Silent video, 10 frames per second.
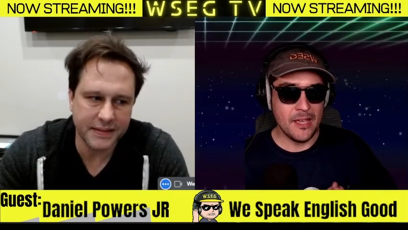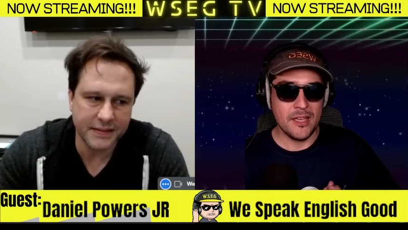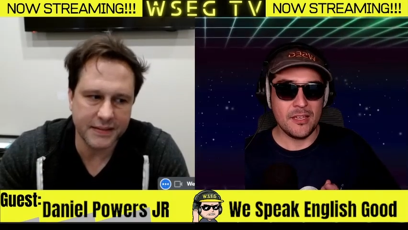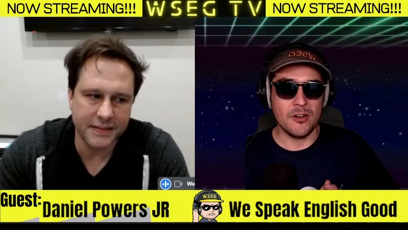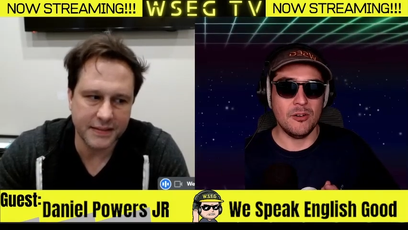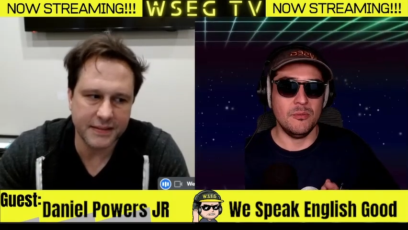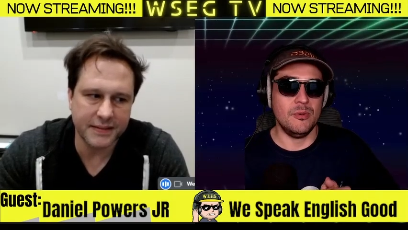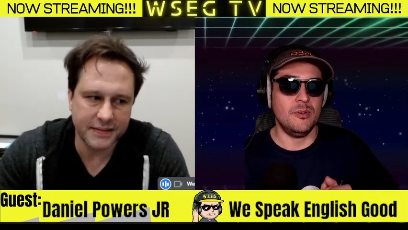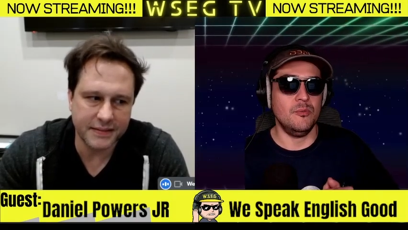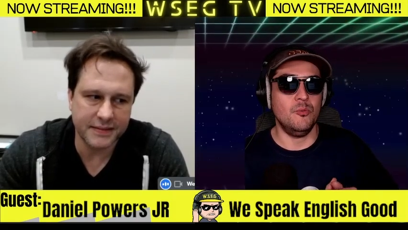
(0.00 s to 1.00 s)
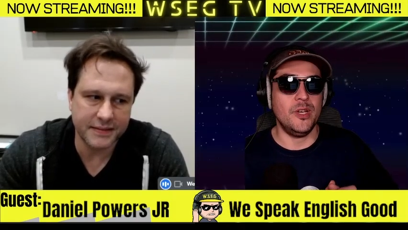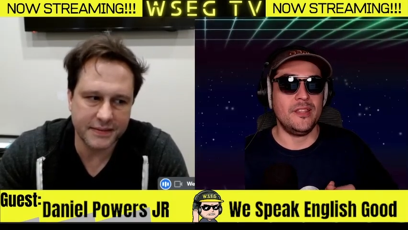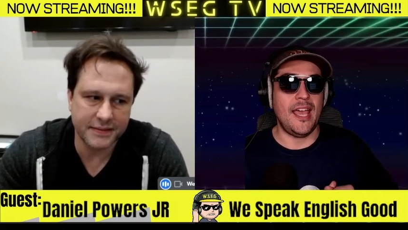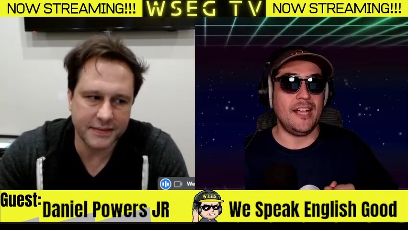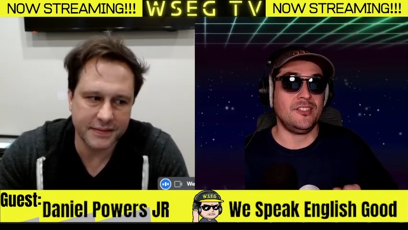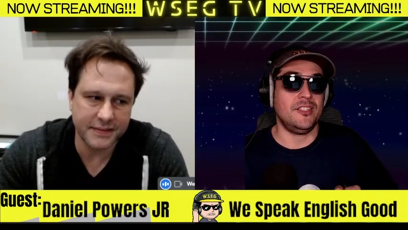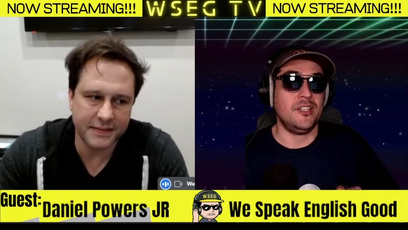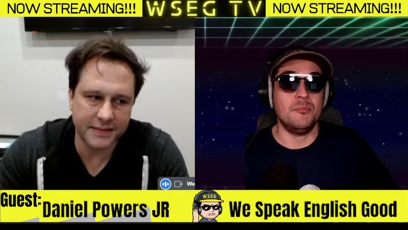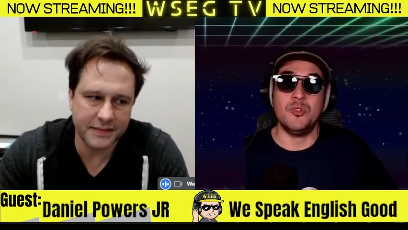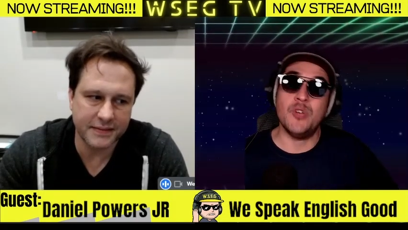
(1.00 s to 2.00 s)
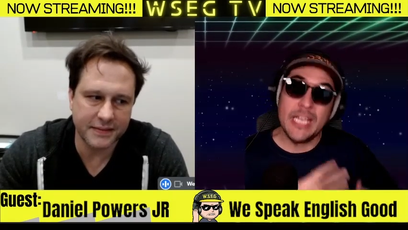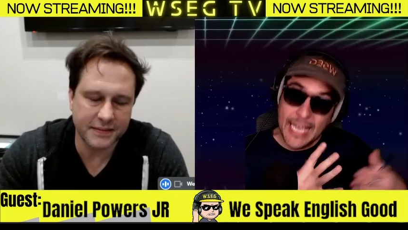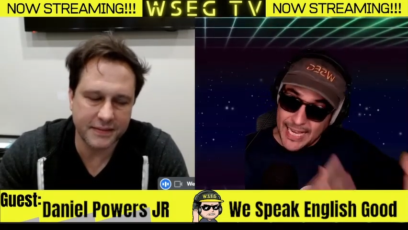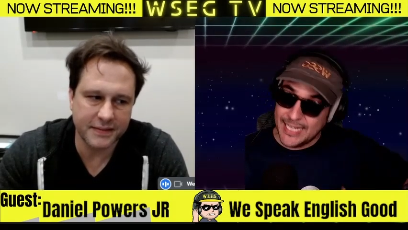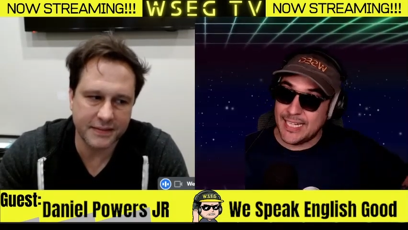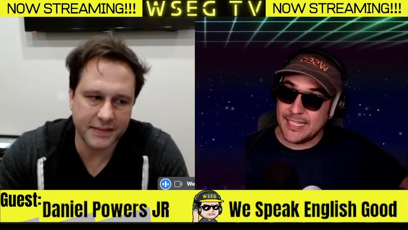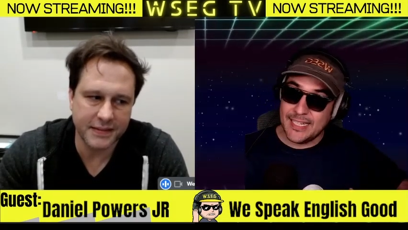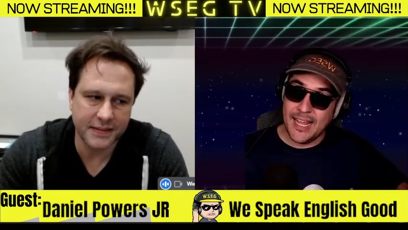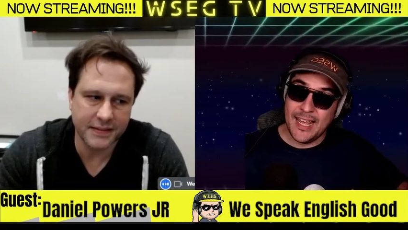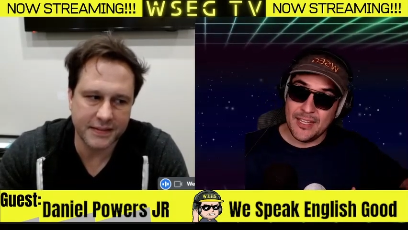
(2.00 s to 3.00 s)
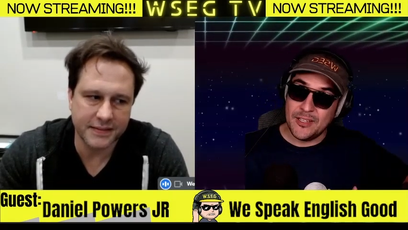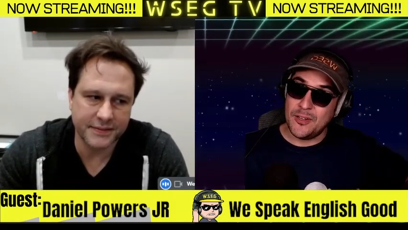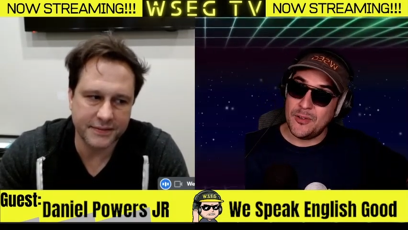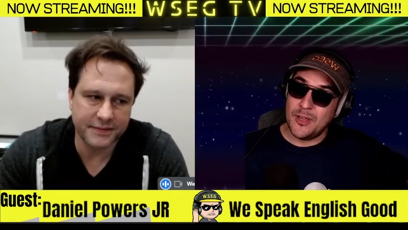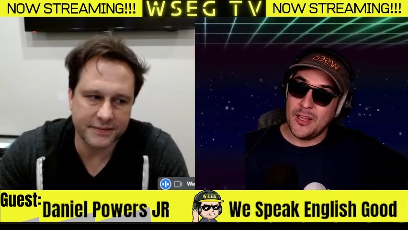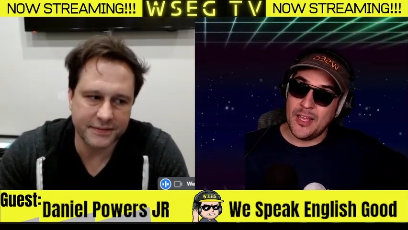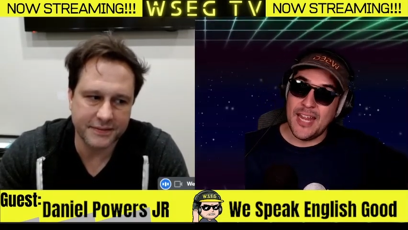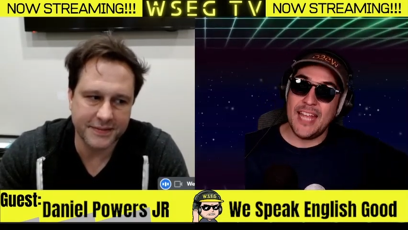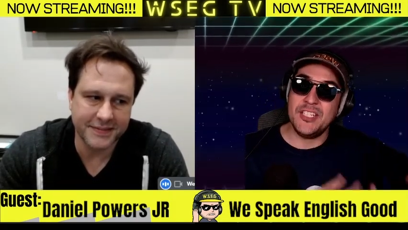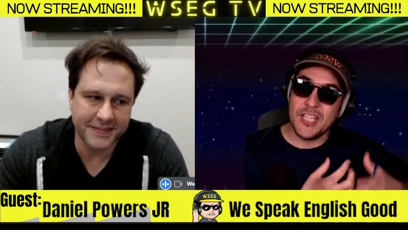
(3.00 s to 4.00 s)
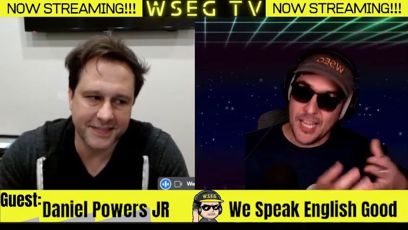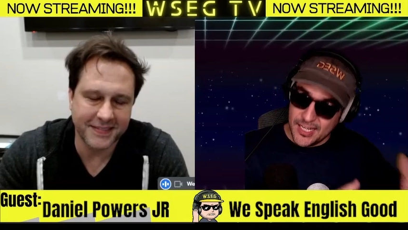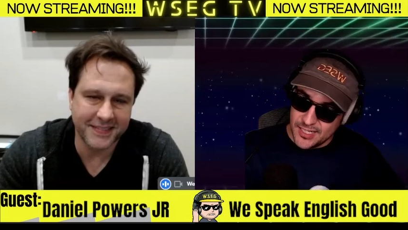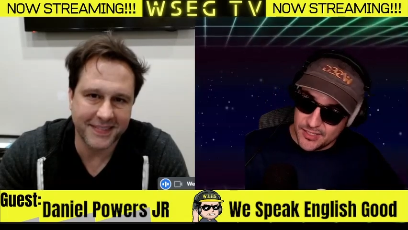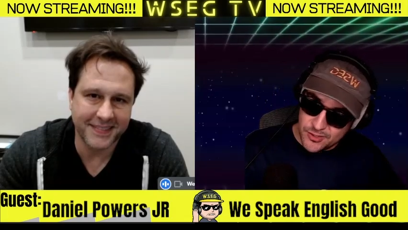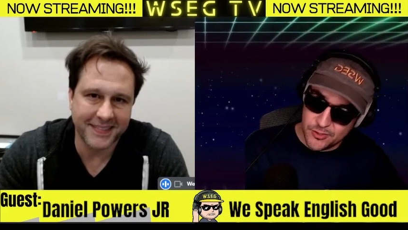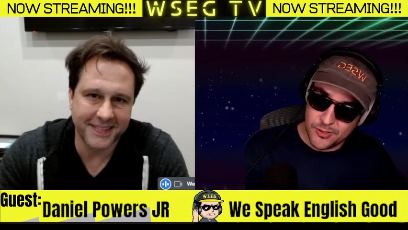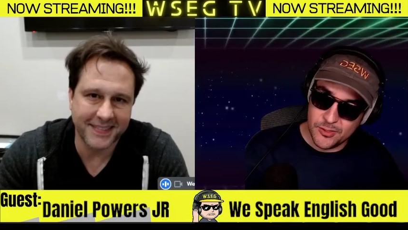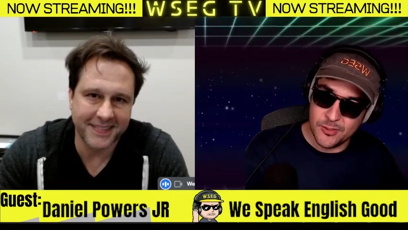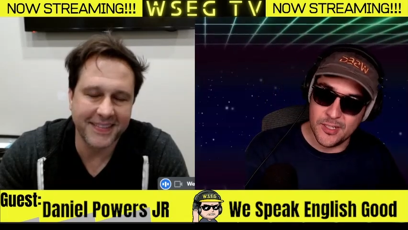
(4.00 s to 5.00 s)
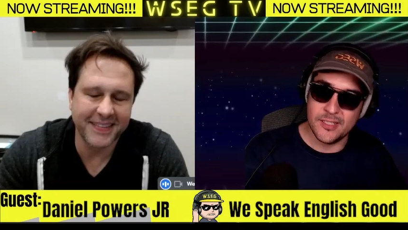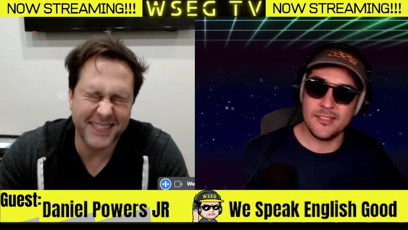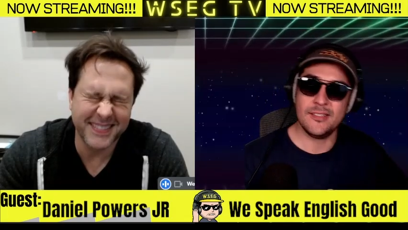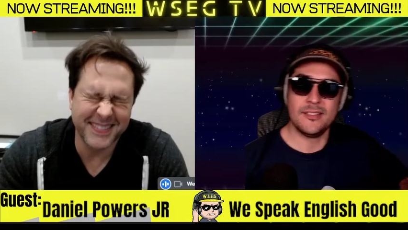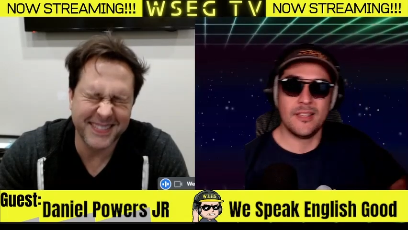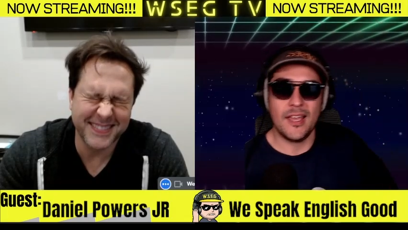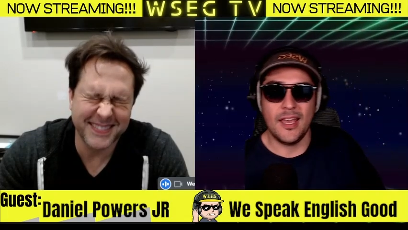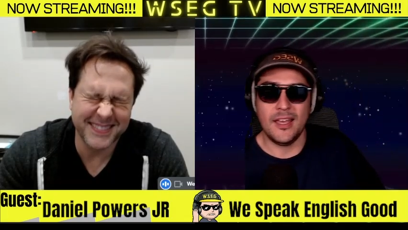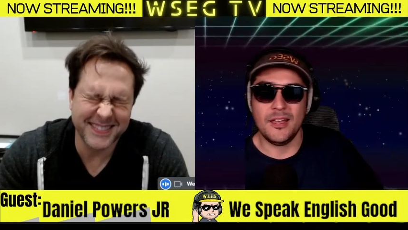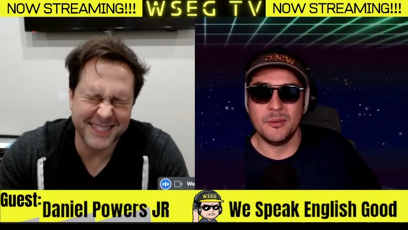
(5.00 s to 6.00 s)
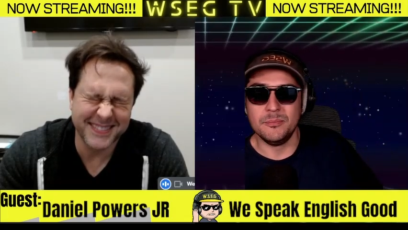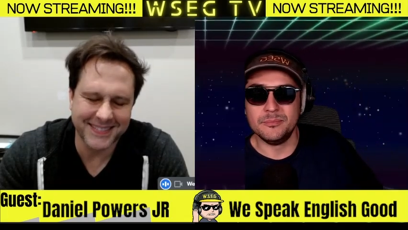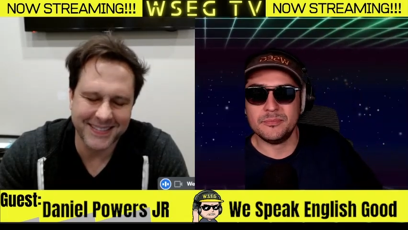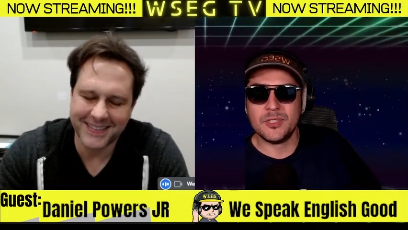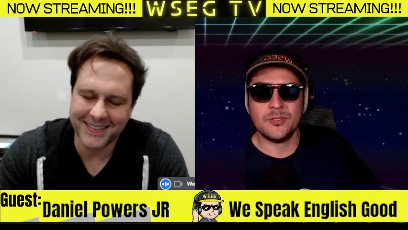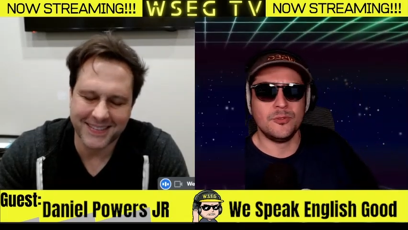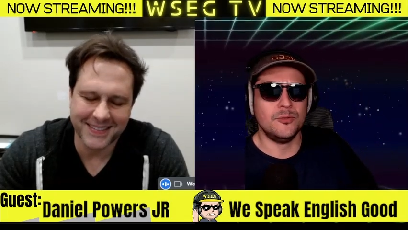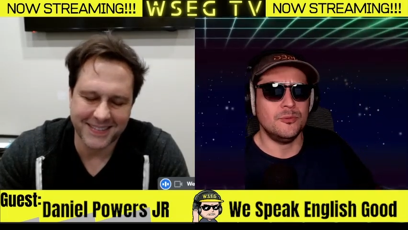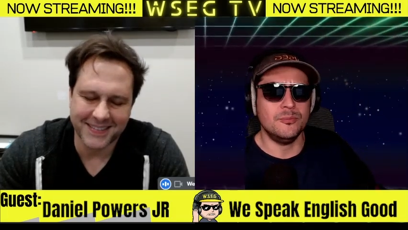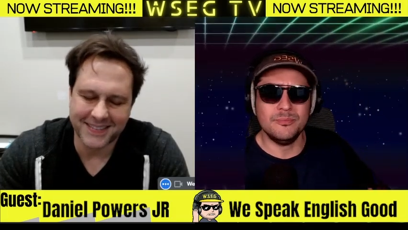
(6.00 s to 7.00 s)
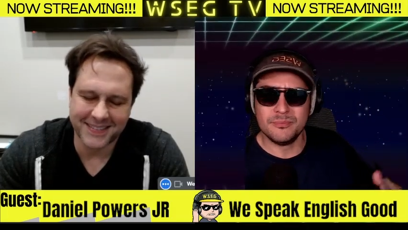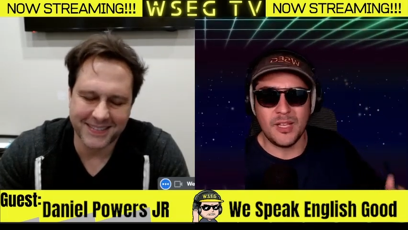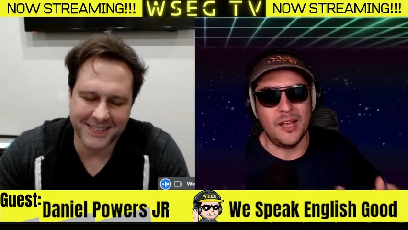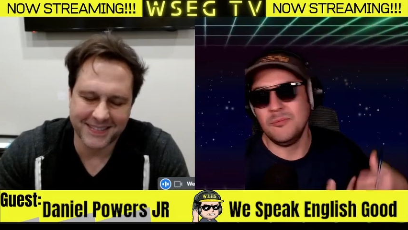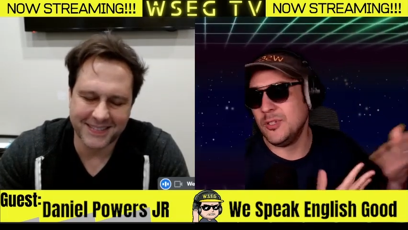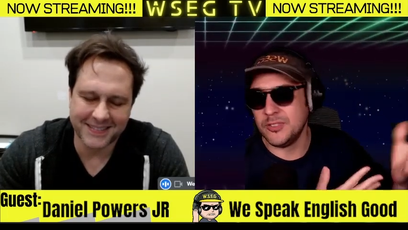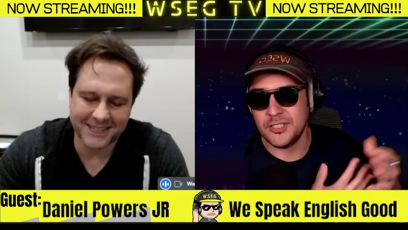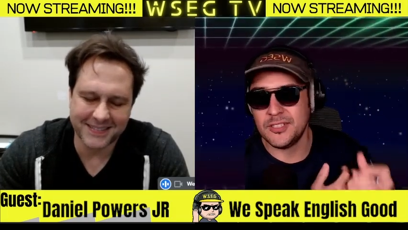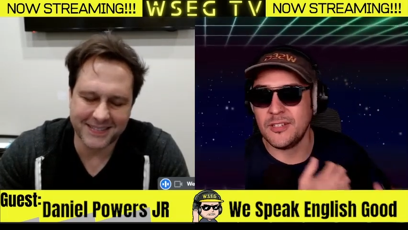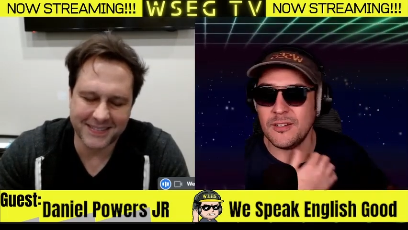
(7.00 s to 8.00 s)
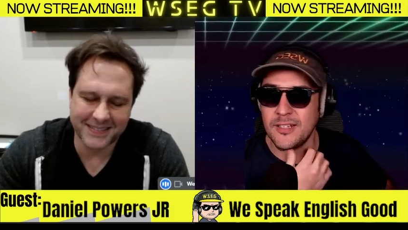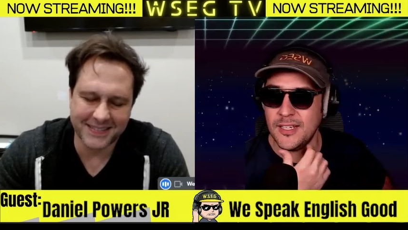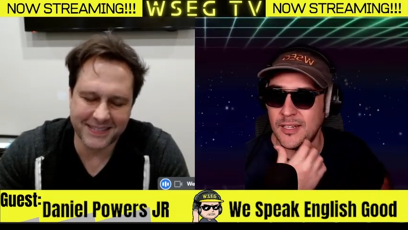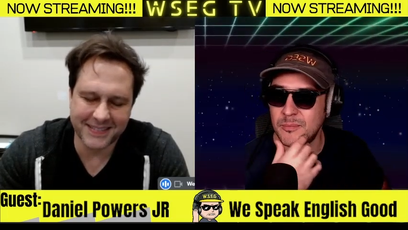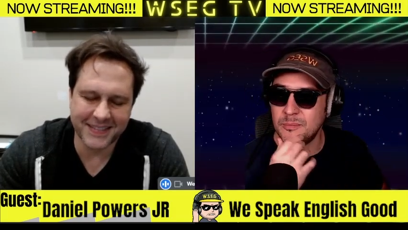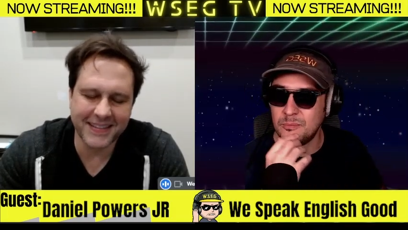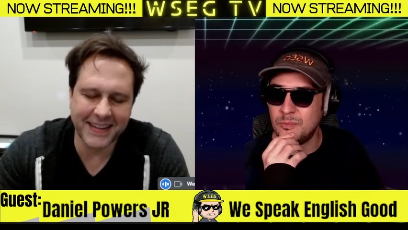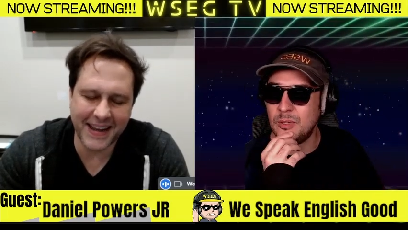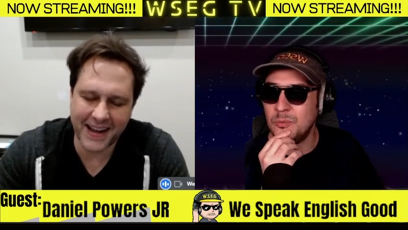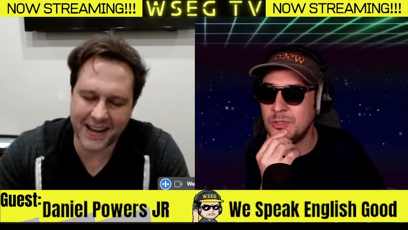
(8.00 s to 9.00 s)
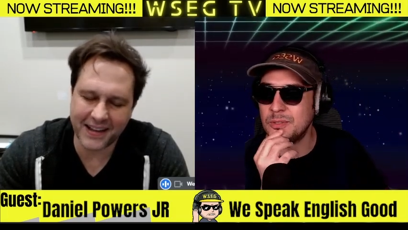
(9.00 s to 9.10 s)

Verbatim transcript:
Speaker 1: you know, with actually communicating and eh, you know and educating your students um, to yeah. Well, let's just start there. What, yeah,